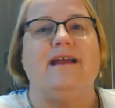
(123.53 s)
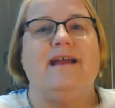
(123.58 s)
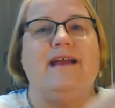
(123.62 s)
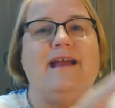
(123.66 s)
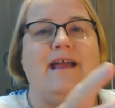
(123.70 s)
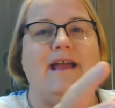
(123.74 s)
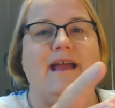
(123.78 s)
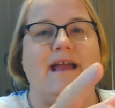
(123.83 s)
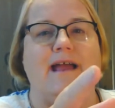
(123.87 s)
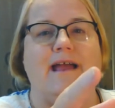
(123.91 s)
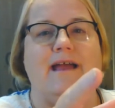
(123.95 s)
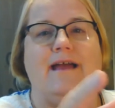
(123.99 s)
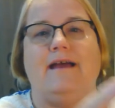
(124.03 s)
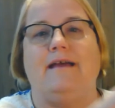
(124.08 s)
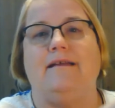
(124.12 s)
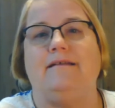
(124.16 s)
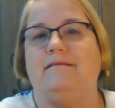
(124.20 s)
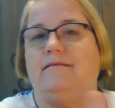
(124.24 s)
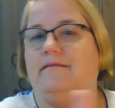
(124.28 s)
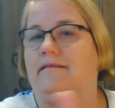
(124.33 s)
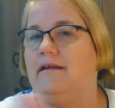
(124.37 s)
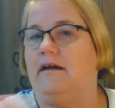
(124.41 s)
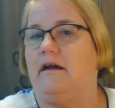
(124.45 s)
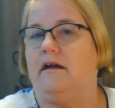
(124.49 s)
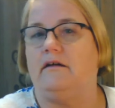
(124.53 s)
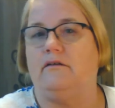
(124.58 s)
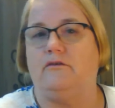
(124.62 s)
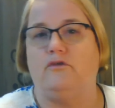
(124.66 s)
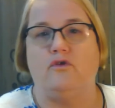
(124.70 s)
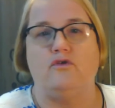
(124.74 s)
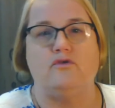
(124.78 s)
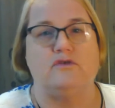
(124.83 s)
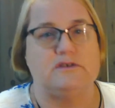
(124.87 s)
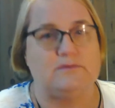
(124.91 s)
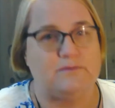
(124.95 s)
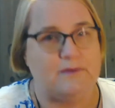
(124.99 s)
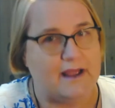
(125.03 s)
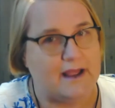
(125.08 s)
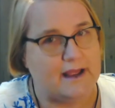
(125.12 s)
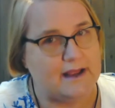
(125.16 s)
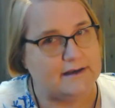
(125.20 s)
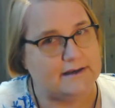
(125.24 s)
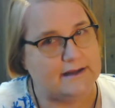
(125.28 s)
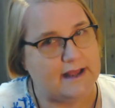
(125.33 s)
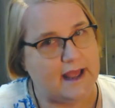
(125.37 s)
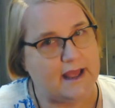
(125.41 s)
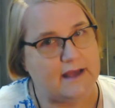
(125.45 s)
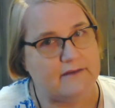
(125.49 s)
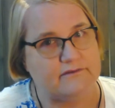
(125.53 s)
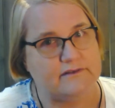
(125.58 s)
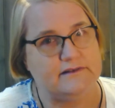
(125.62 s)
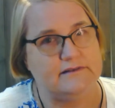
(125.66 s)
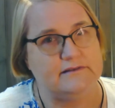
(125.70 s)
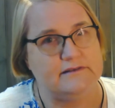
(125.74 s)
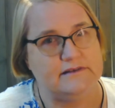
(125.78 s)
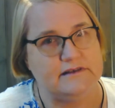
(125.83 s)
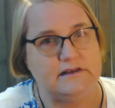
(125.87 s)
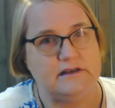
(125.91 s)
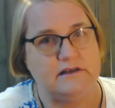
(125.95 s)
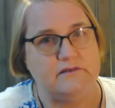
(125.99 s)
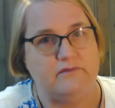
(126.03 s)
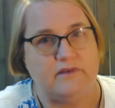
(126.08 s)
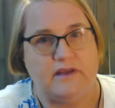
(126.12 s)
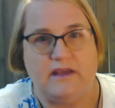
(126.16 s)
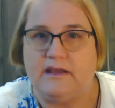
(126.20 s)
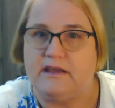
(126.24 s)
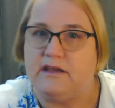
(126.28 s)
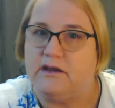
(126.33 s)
and of course we had to have TV.